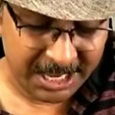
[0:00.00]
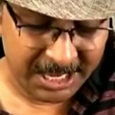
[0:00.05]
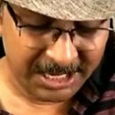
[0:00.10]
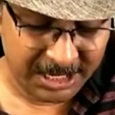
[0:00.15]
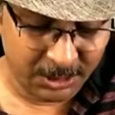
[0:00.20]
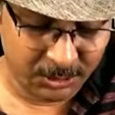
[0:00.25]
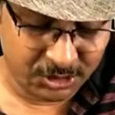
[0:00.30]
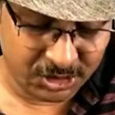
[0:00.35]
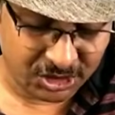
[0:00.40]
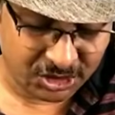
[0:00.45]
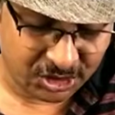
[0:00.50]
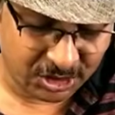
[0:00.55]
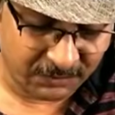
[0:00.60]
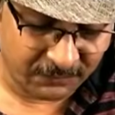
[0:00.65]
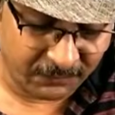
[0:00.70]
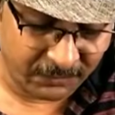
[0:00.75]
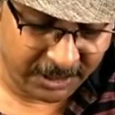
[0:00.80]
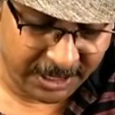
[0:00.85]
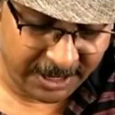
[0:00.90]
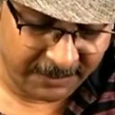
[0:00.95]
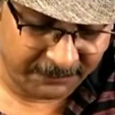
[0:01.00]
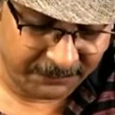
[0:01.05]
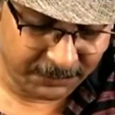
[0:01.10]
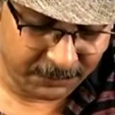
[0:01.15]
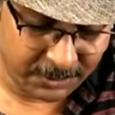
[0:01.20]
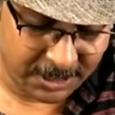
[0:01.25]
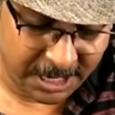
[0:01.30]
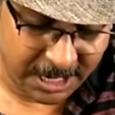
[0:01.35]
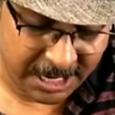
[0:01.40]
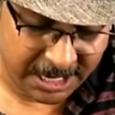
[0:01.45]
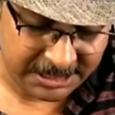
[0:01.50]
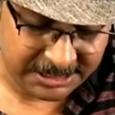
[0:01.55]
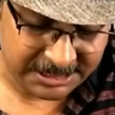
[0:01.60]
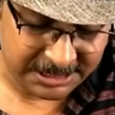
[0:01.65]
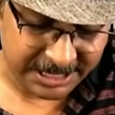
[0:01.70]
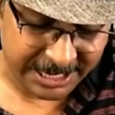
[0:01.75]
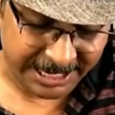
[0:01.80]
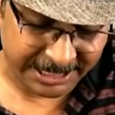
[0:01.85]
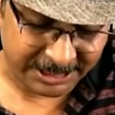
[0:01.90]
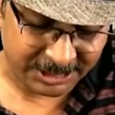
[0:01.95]
You just riffle a few cards
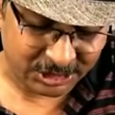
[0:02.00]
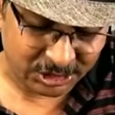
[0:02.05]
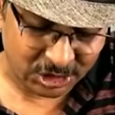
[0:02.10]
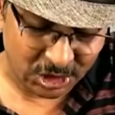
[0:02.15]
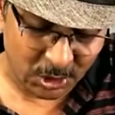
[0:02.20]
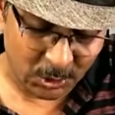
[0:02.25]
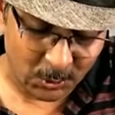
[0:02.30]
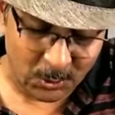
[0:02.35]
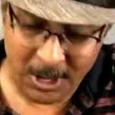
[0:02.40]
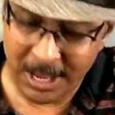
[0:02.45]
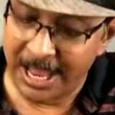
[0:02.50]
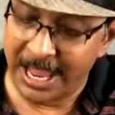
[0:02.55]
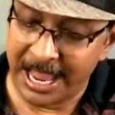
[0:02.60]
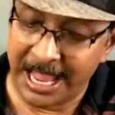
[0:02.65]
like so,